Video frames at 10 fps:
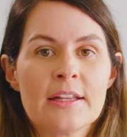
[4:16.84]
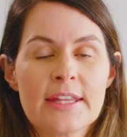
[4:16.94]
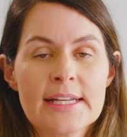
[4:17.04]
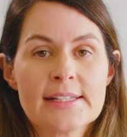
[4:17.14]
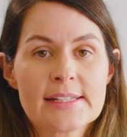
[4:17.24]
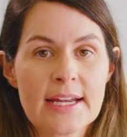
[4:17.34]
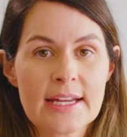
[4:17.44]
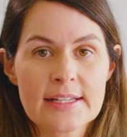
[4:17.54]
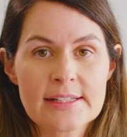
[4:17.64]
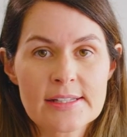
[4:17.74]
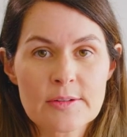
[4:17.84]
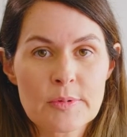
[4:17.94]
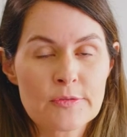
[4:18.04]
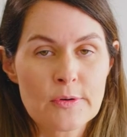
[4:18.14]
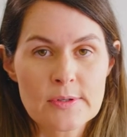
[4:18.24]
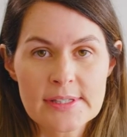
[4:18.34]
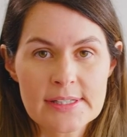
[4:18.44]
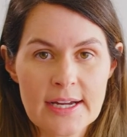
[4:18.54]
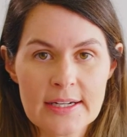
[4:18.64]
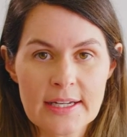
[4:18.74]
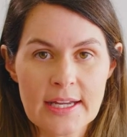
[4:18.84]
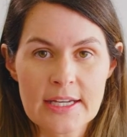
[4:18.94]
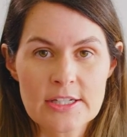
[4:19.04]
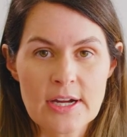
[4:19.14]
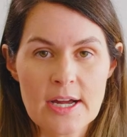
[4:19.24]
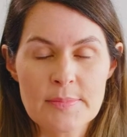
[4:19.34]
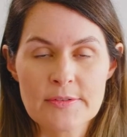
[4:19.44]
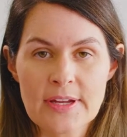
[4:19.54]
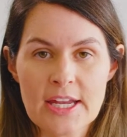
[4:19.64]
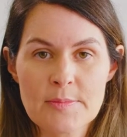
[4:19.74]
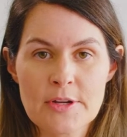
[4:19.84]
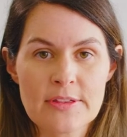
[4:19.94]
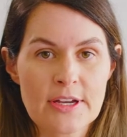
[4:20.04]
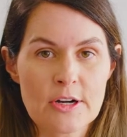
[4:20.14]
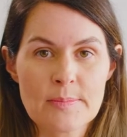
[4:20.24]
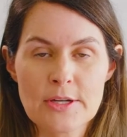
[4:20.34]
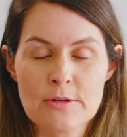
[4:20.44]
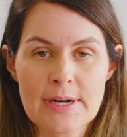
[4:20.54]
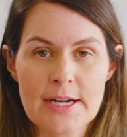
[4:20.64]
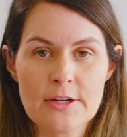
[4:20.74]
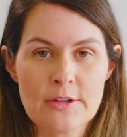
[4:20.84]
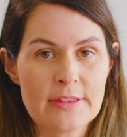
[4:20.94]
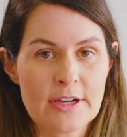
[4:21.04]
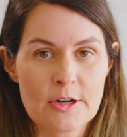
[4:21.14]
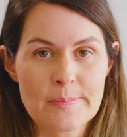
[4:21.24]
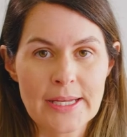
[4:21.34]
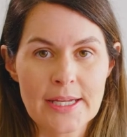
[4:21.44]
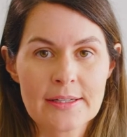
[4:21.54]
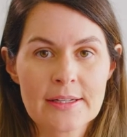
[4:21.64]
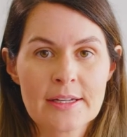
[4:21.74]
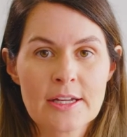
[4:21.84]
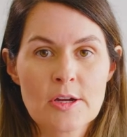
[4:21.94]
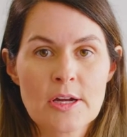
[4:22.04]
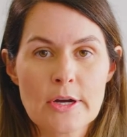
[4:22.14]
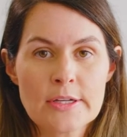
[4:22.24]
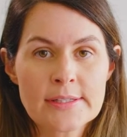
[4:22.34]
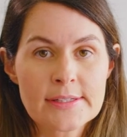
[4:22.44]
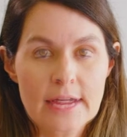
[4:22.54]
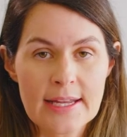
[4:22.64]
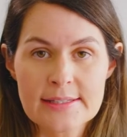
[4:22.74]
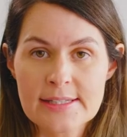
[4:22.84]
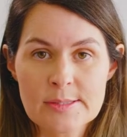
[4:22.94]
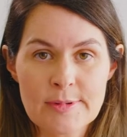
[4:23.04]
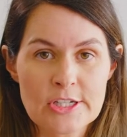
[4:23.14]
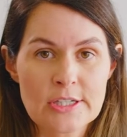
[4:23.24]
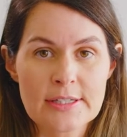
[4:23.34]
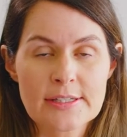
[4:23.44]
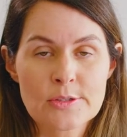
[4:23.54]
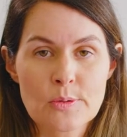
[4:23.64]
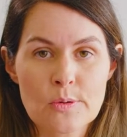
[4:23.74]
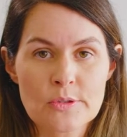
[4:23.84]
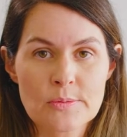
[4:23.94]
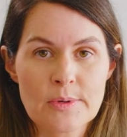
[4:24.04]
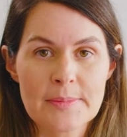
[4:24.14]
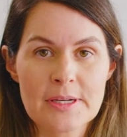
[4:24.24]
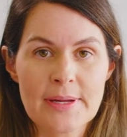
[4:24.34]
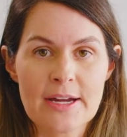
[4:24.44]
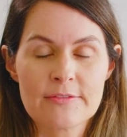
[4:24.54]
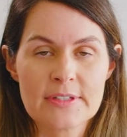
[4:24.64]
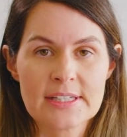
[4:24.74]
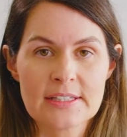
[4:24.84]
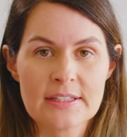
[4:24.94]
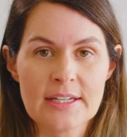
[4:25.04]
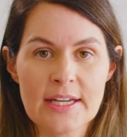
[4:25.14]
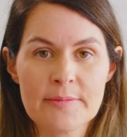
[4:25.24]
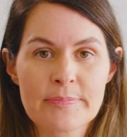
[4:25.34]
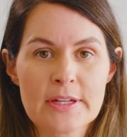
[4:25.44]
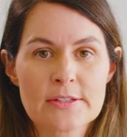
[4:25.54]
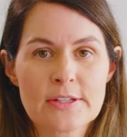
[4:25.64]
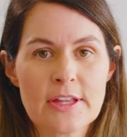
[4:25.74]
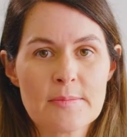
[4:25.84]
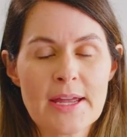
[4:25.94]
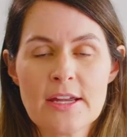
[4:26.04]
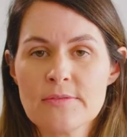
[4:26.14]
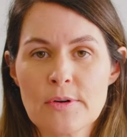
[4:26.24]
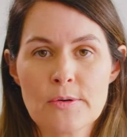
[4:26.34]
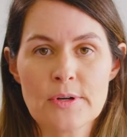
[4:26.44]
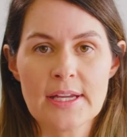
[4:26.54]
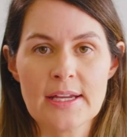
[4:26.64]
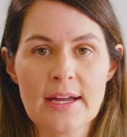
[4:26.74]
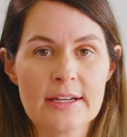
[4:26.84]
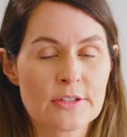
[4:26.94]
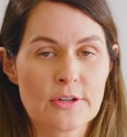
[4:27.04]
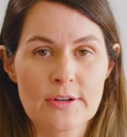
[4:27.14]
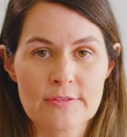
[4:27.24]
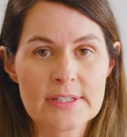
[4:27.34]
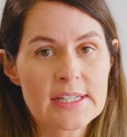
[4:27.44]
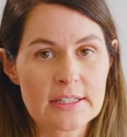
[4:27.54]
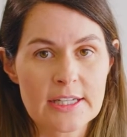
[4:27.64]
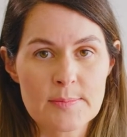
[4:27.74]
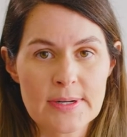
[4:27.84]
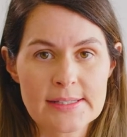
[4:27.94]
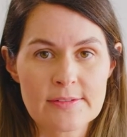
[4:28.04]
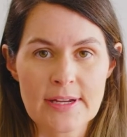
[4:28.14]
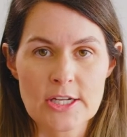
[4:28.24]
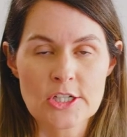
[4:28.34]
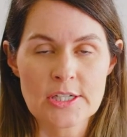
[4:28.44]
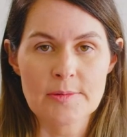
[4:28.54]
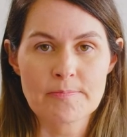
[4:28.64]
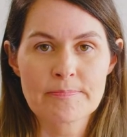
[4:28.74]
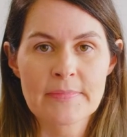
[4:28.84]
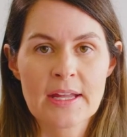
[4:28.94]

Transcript: These days, before starting any type of chemotherapy or radiotherapy, most cancer specialists talk to women about fertility, so they may have already undergone fertility preservation.